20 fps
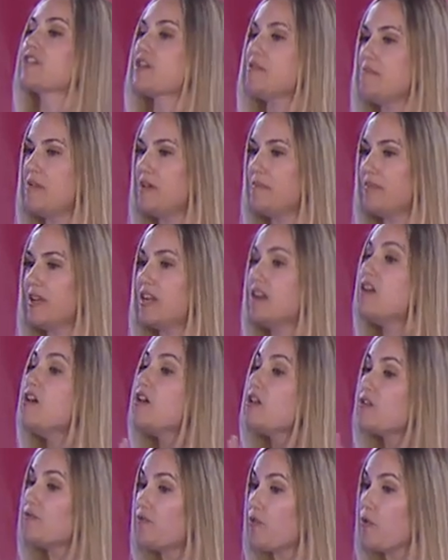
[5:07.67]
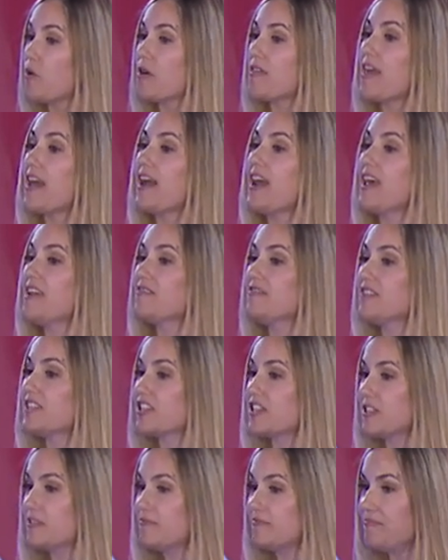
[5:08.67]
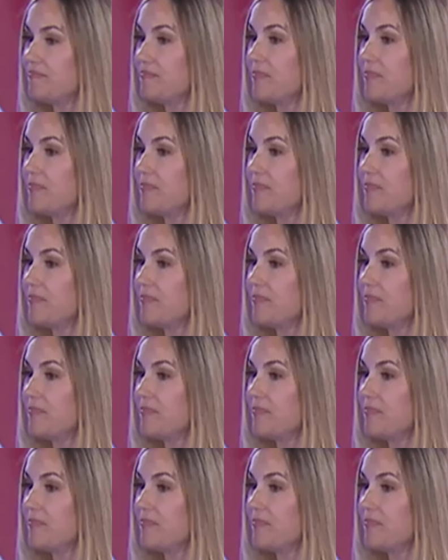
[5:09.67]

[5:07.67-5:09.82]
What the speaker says: of commitment for that end vision.